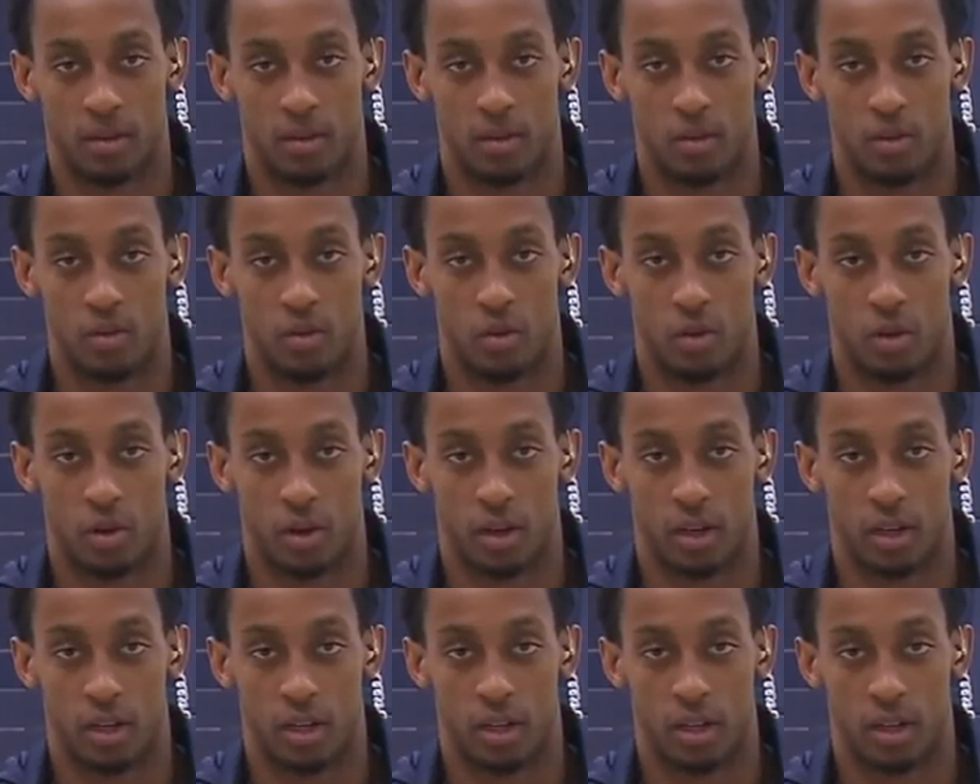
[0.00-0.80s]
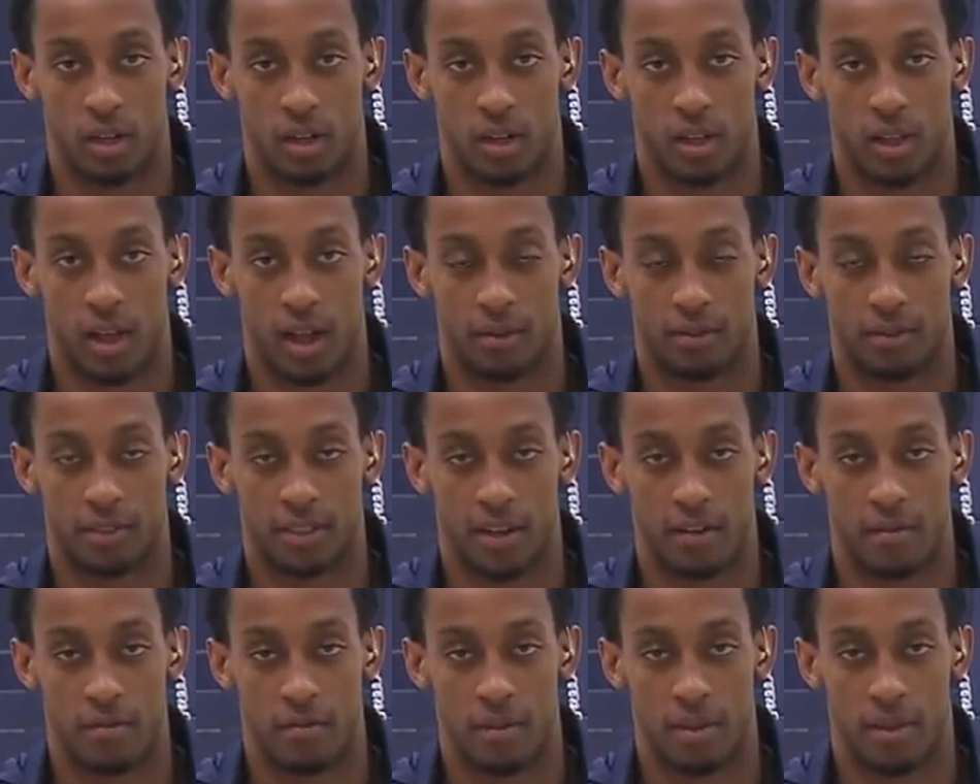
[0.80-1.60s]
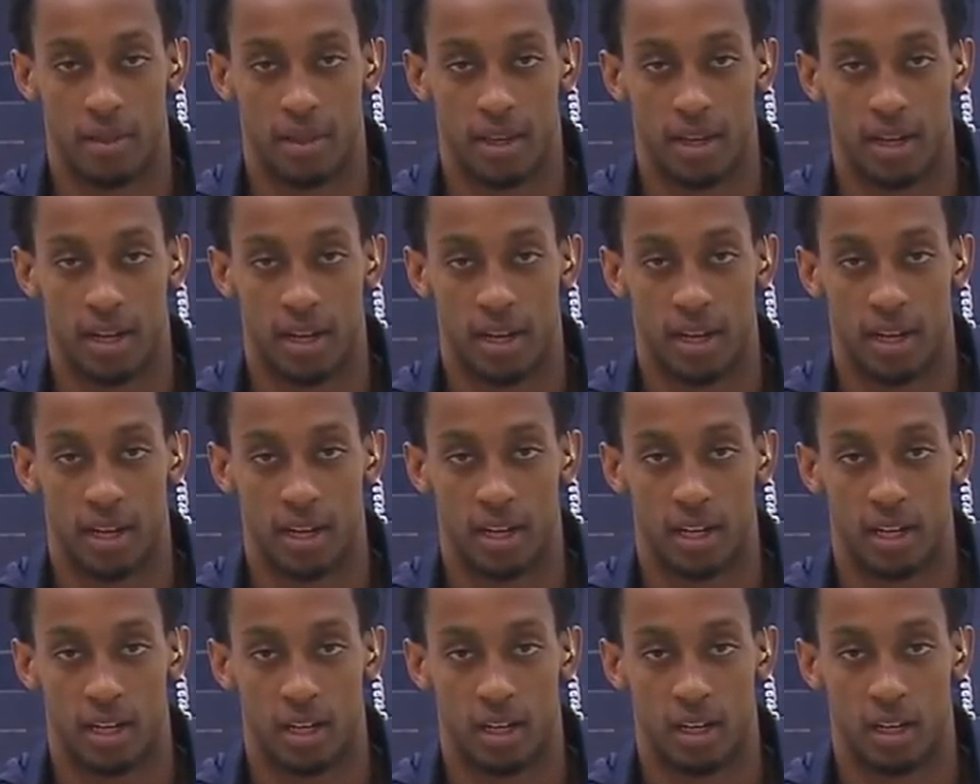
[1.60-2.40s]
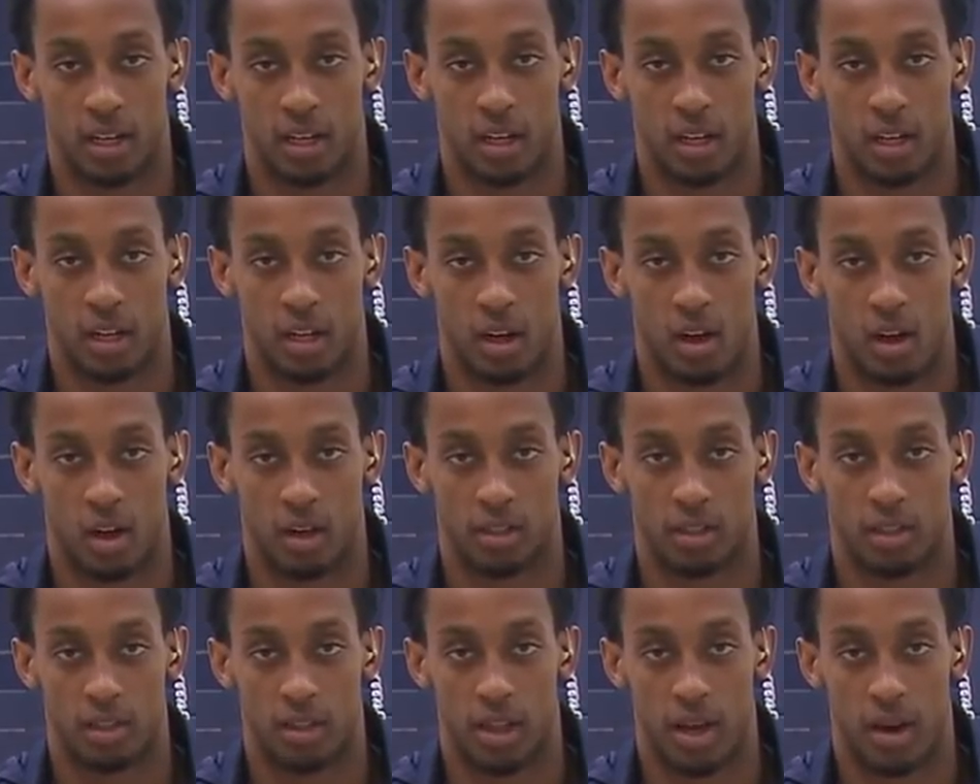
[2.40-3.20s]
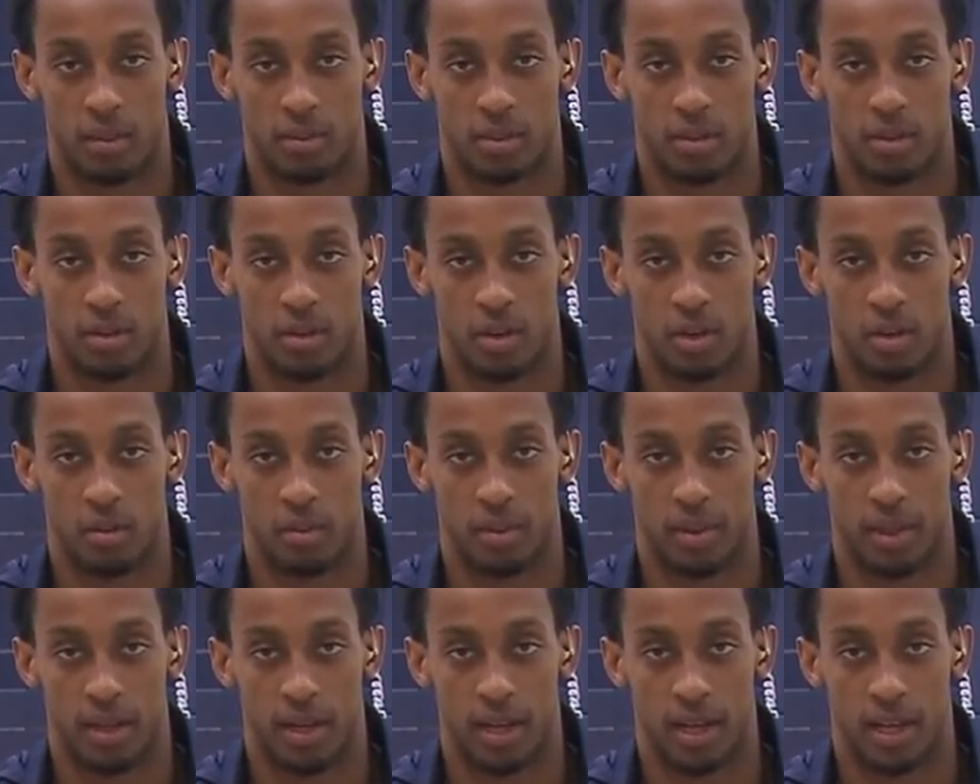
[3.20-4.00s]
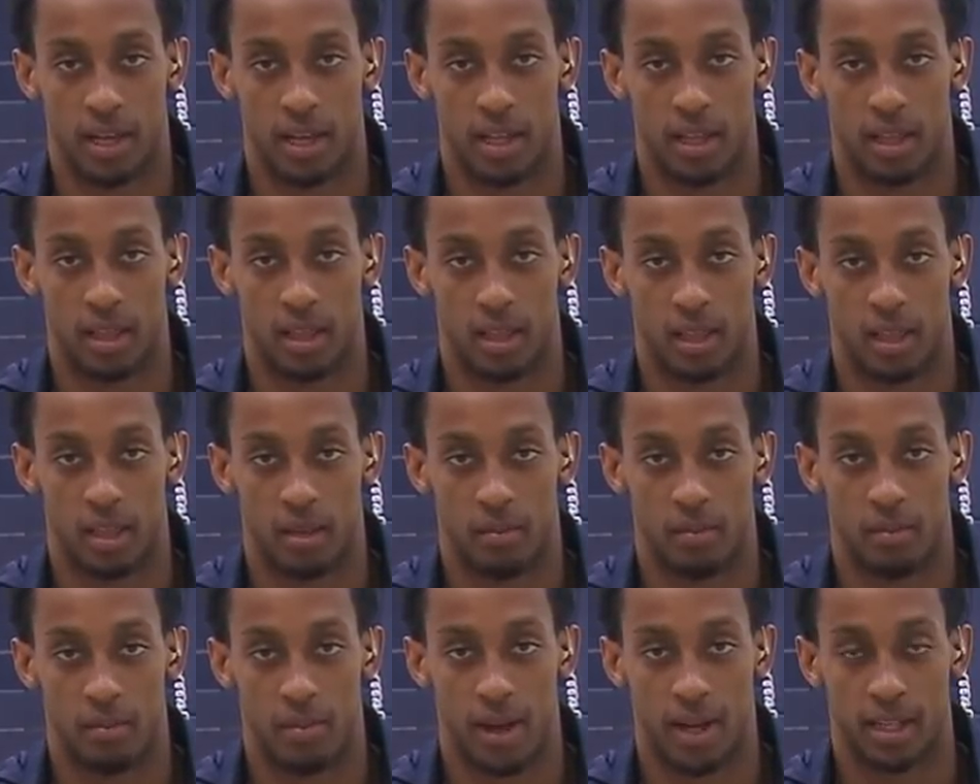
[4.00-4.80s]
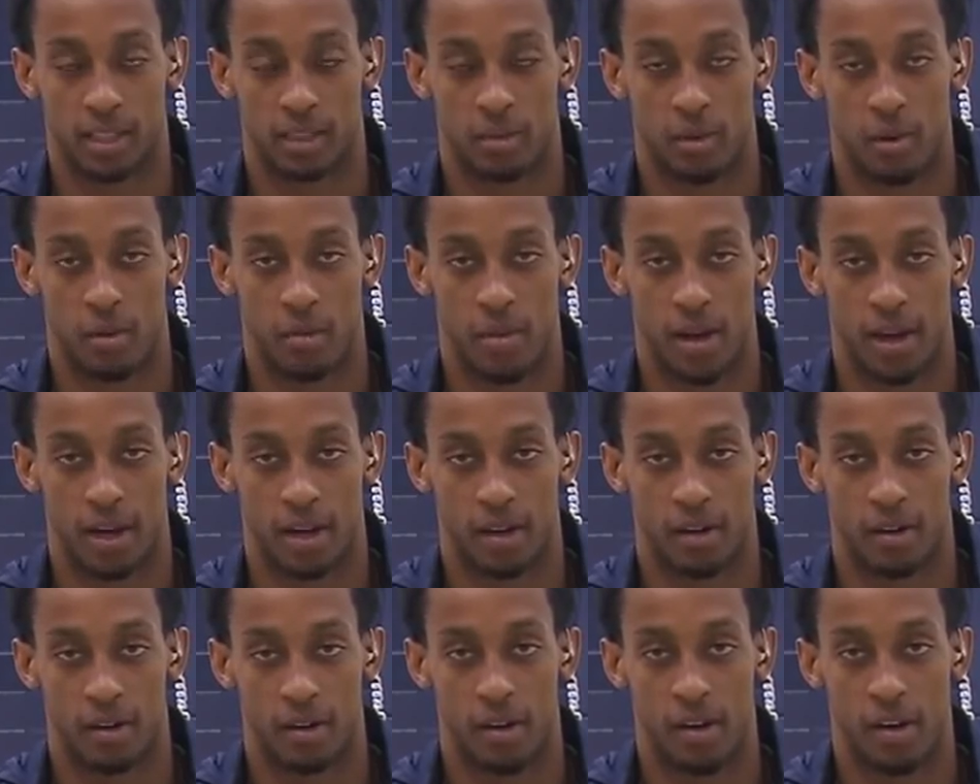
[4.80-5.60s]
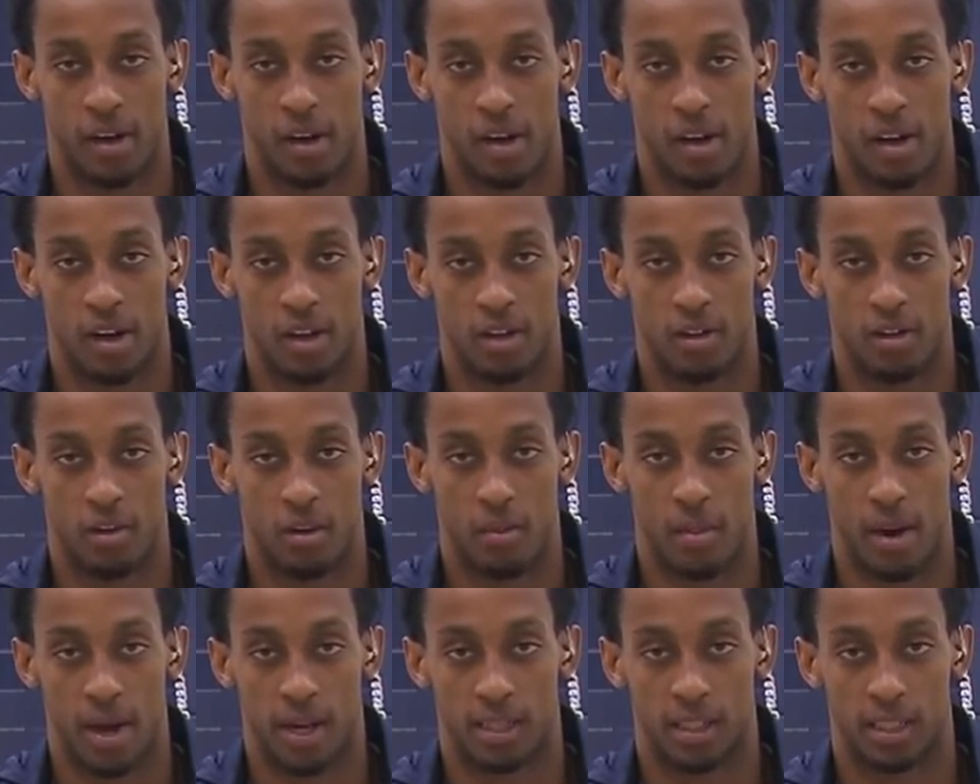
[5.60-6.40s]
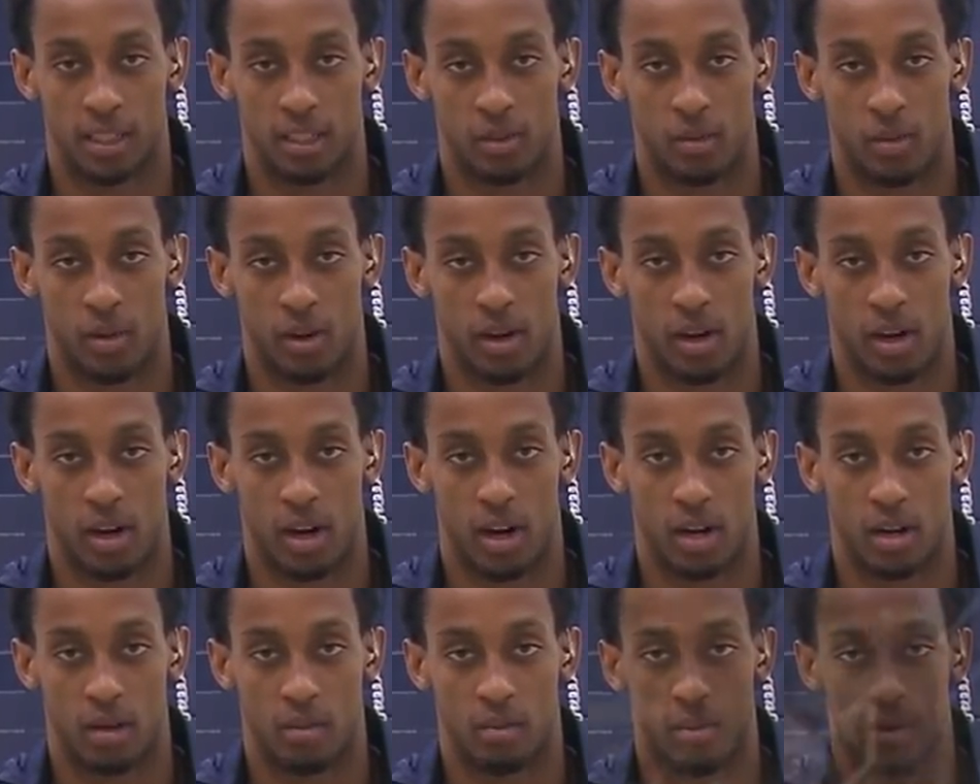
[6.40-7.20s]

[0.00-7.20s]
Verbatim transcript: New York. A lot of us haven't been there and also the opportunity to play in basketball mecca, you know, Madison Square Garden,